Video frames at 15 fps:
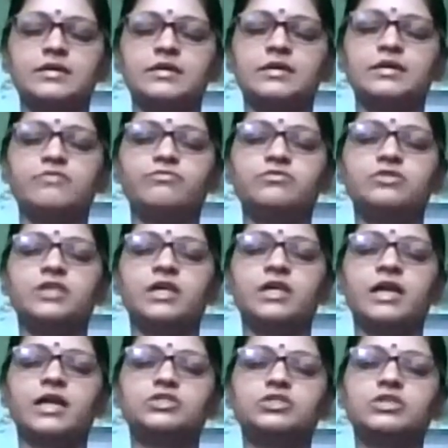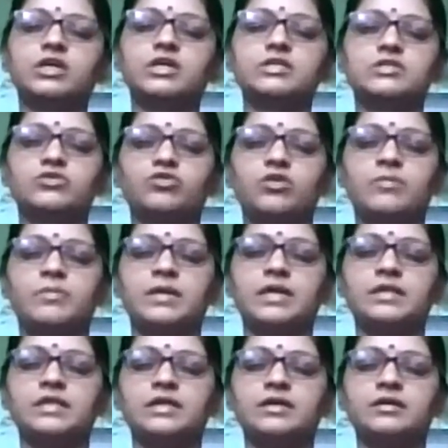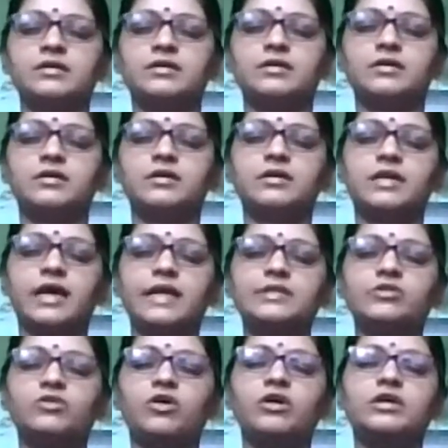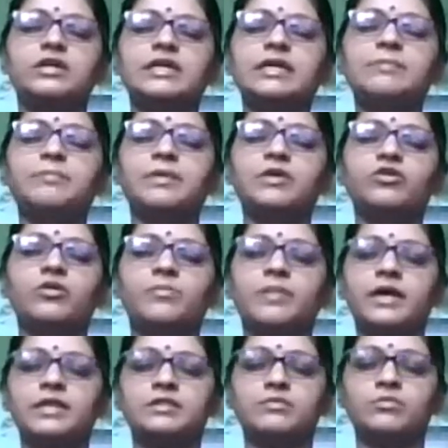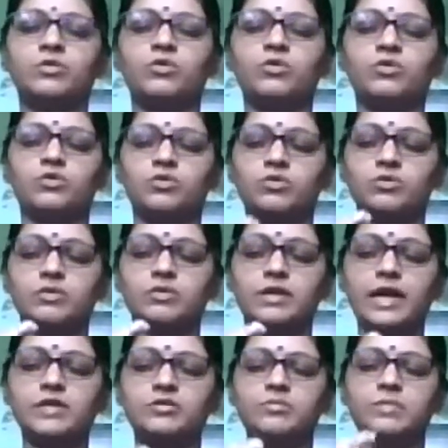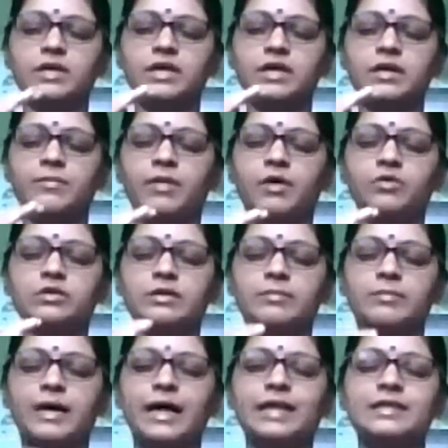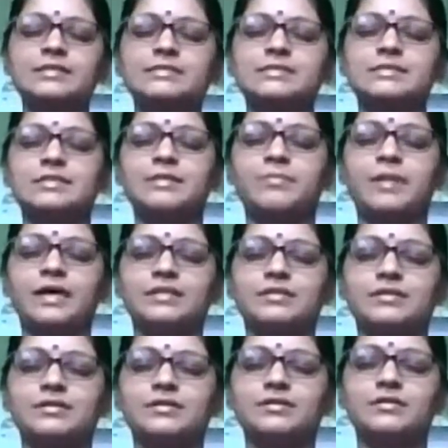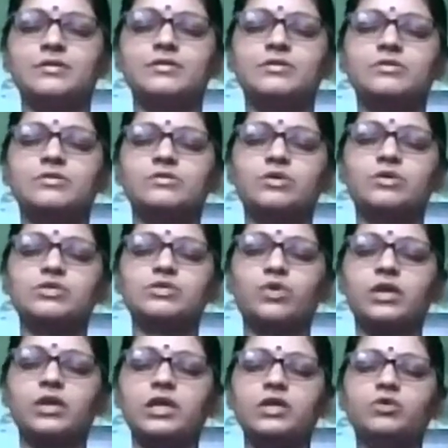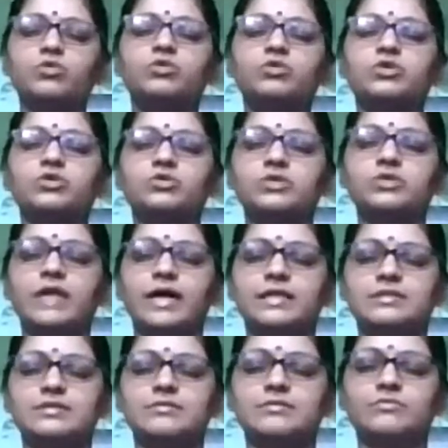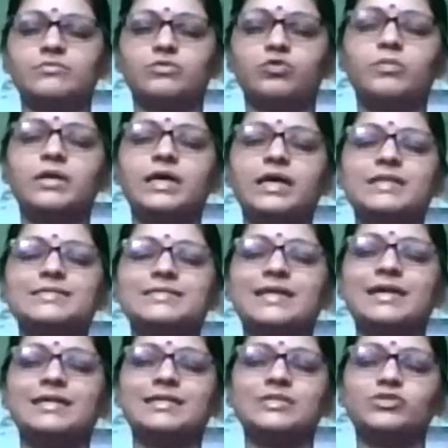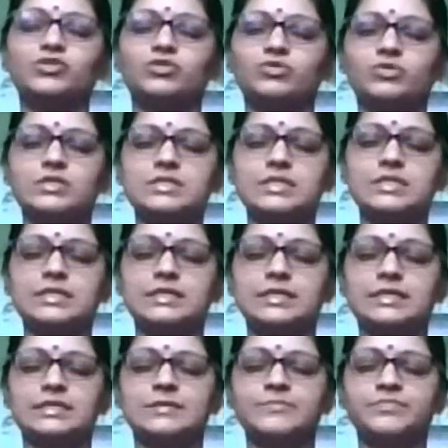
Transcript: If there are jerks in your breathing, try to not deepen your breath more. Try to bring about a balance in the breath. It is only you could do that. Nobody else can teach you, isn't it?